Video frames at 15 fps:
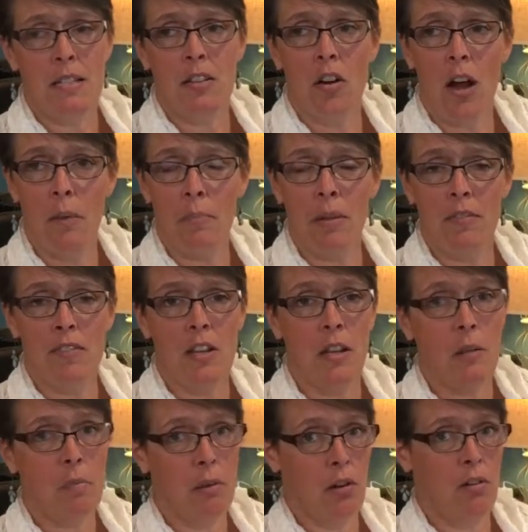They're
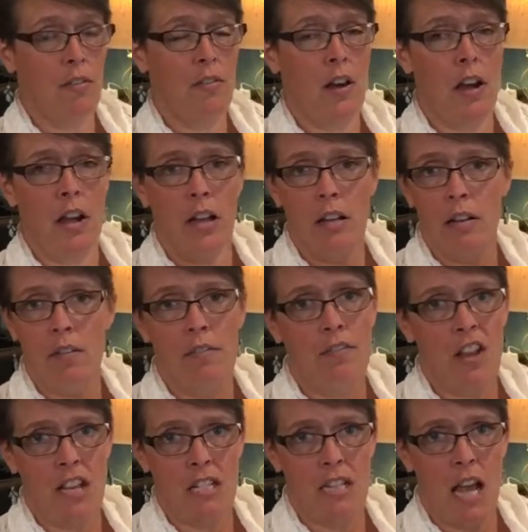uplifting, purifying,
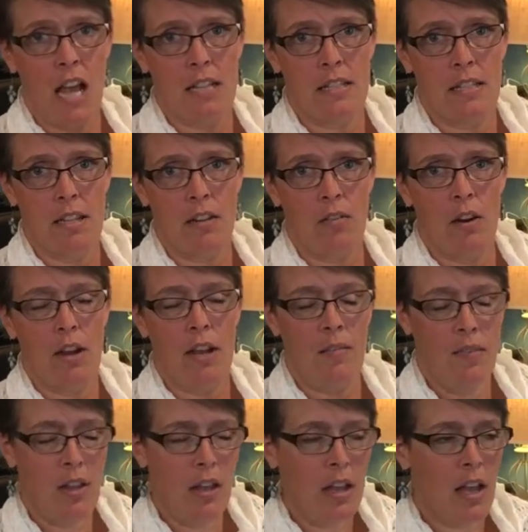fantastic, right?